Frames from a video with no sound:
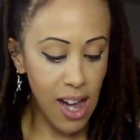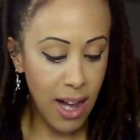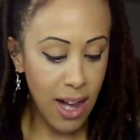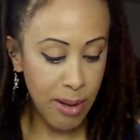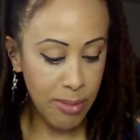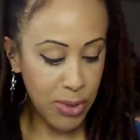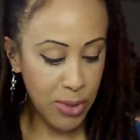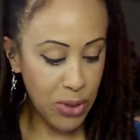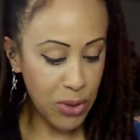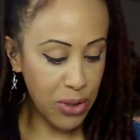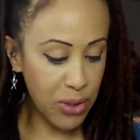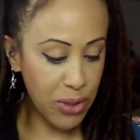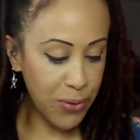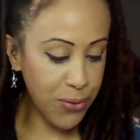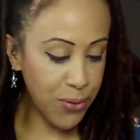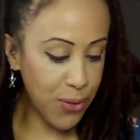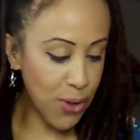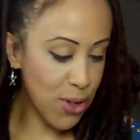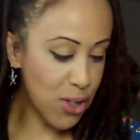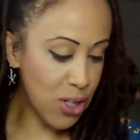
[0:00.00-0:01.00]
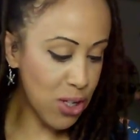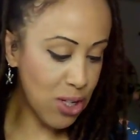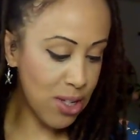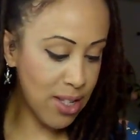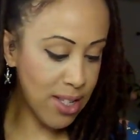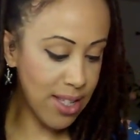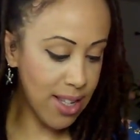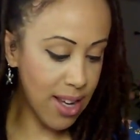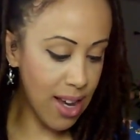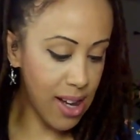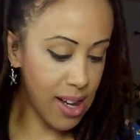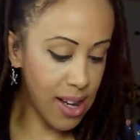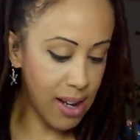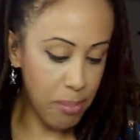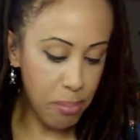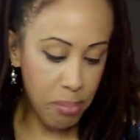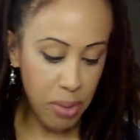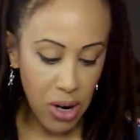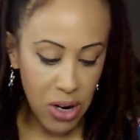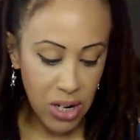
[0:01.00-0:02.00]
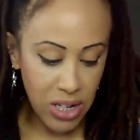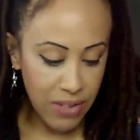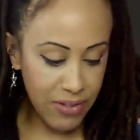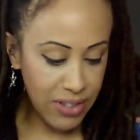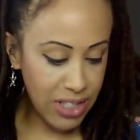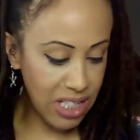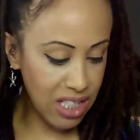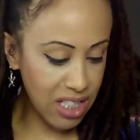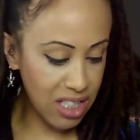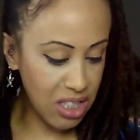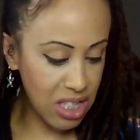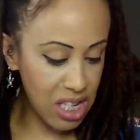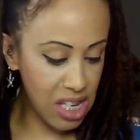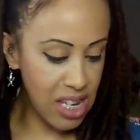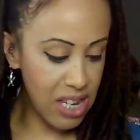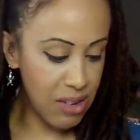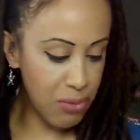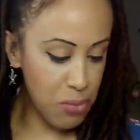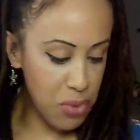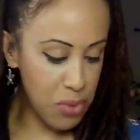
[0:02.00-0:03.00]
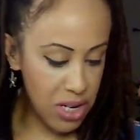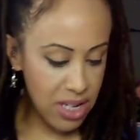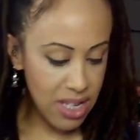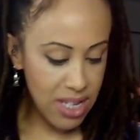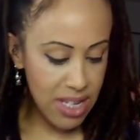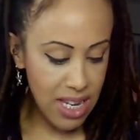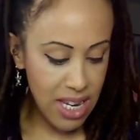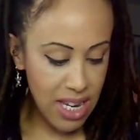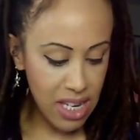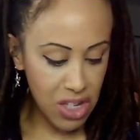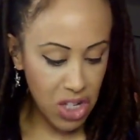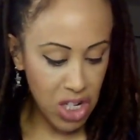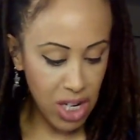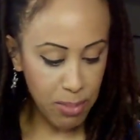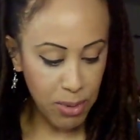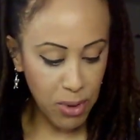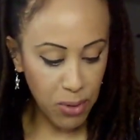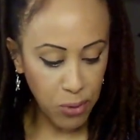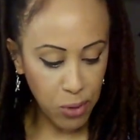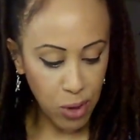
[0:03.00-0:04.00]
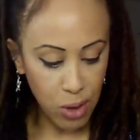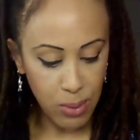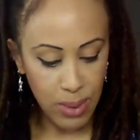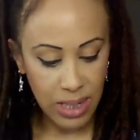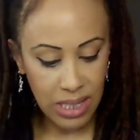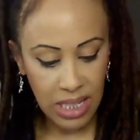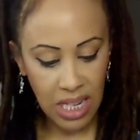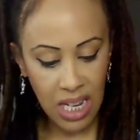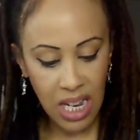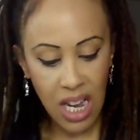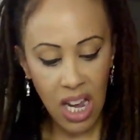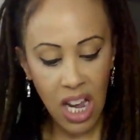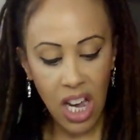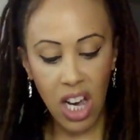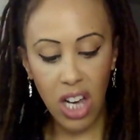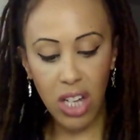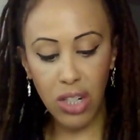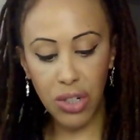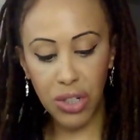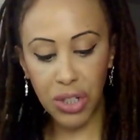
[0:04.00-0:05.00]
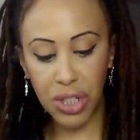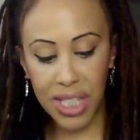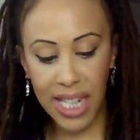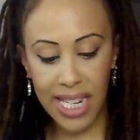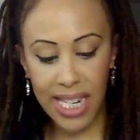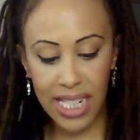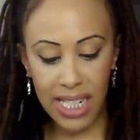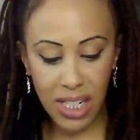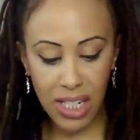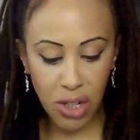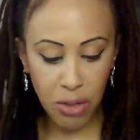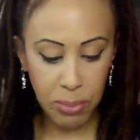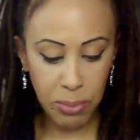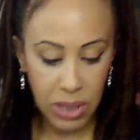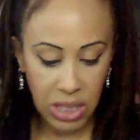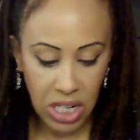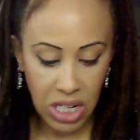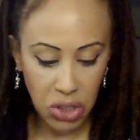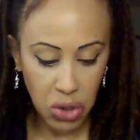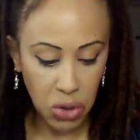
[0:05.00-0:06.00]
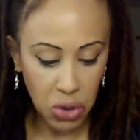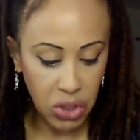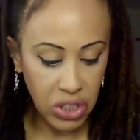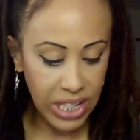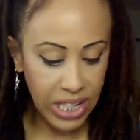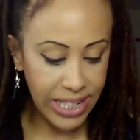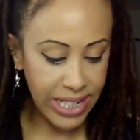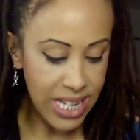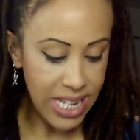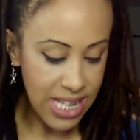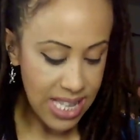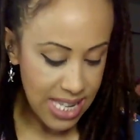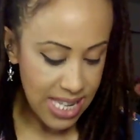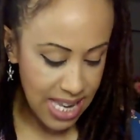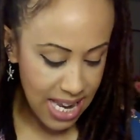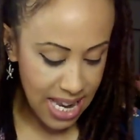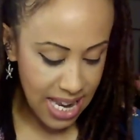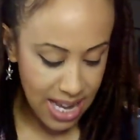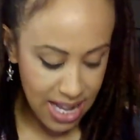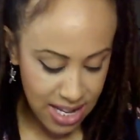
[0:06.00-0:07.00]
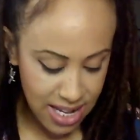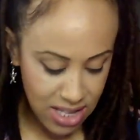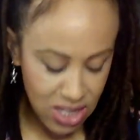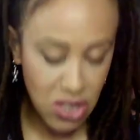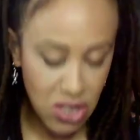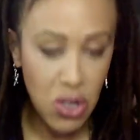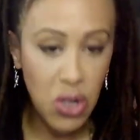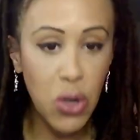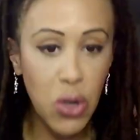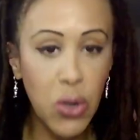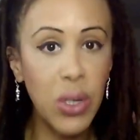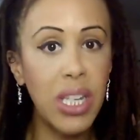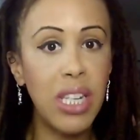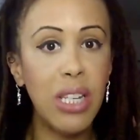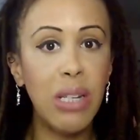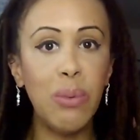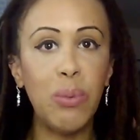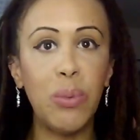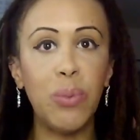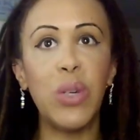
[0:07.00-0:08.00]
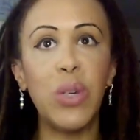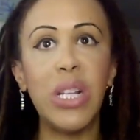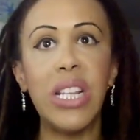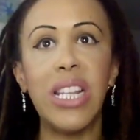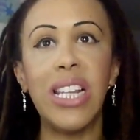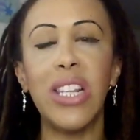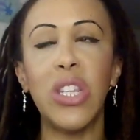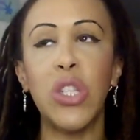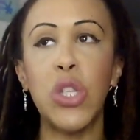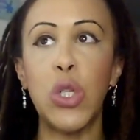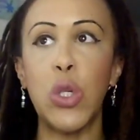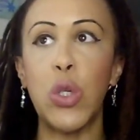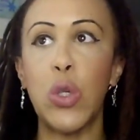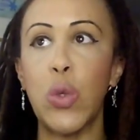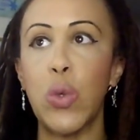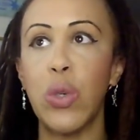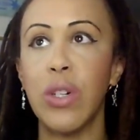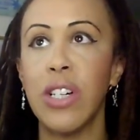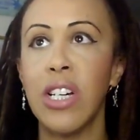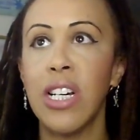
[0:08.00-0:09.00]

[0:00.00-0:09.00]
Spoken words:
So the first part of this was in chapter 4 was understanding your potential clients, and so he went into